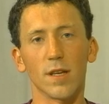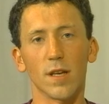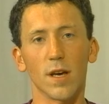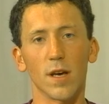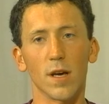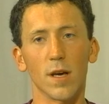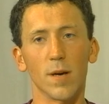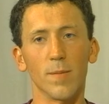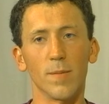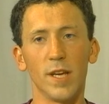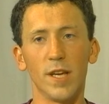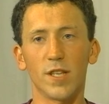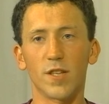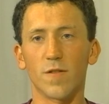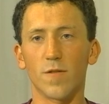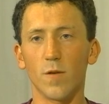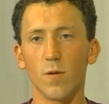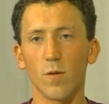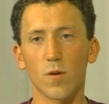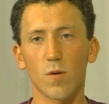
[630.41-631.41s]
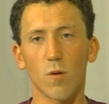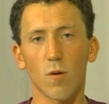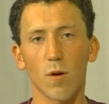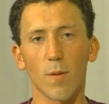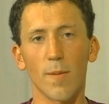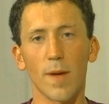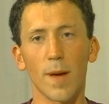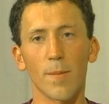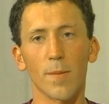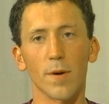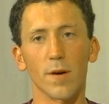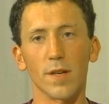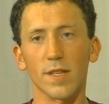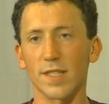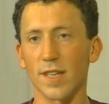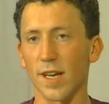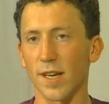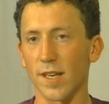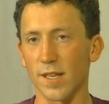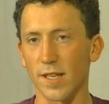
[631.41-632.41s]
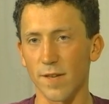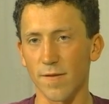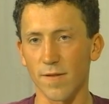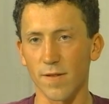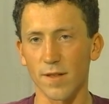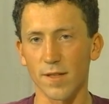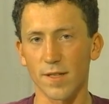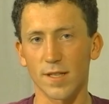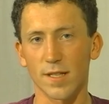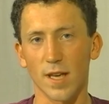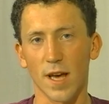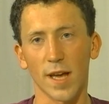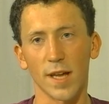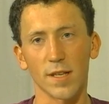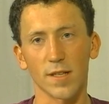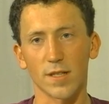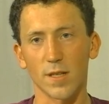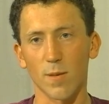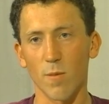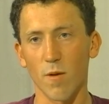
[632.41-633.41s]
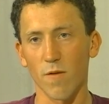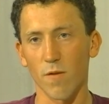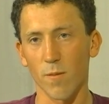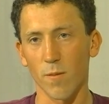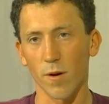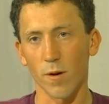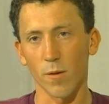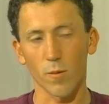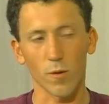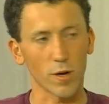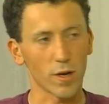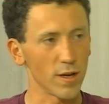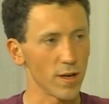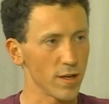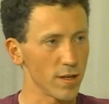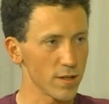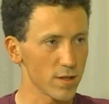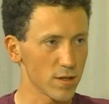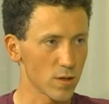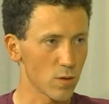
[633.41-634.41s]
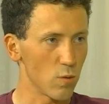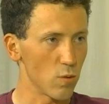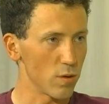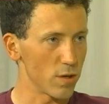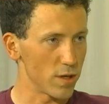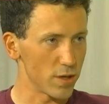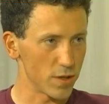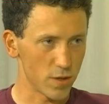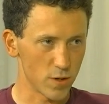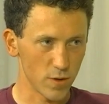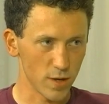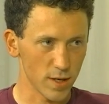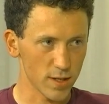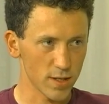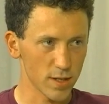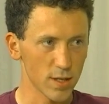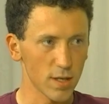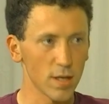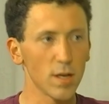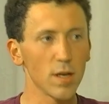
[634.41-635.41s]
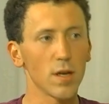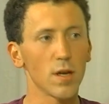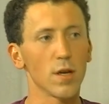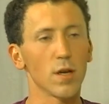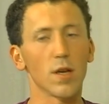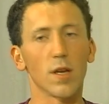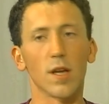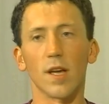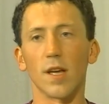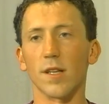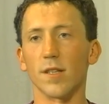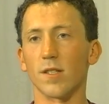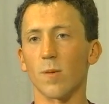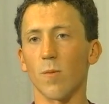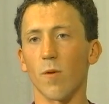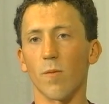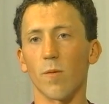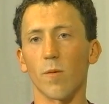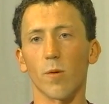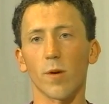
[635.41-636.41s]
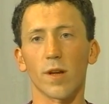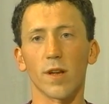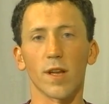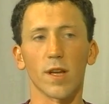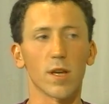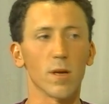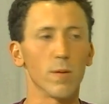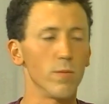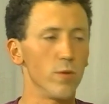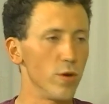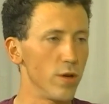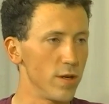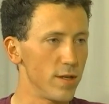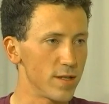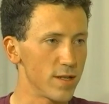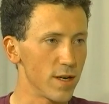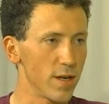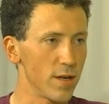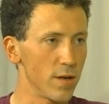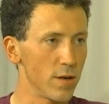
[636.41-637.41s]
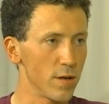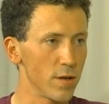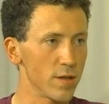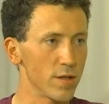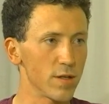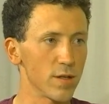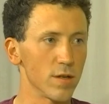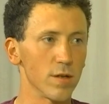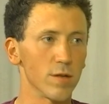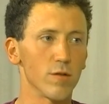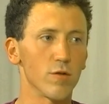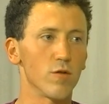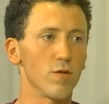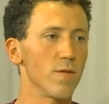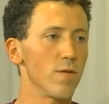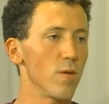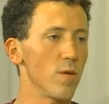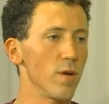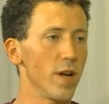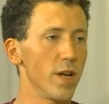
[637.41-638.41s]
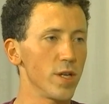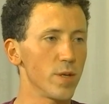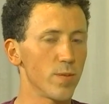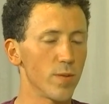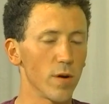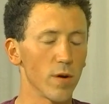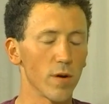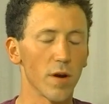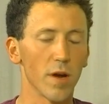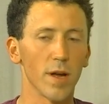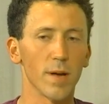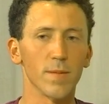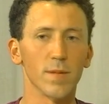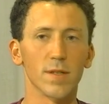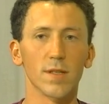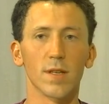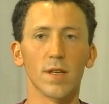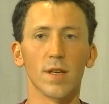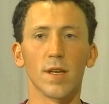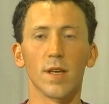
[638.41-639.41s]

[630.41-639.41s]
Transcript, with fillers: um, each food corps member is at a different site. Some of them are working at school districts, mm -hmm. and some of them are working at community centers and through 4-H programs.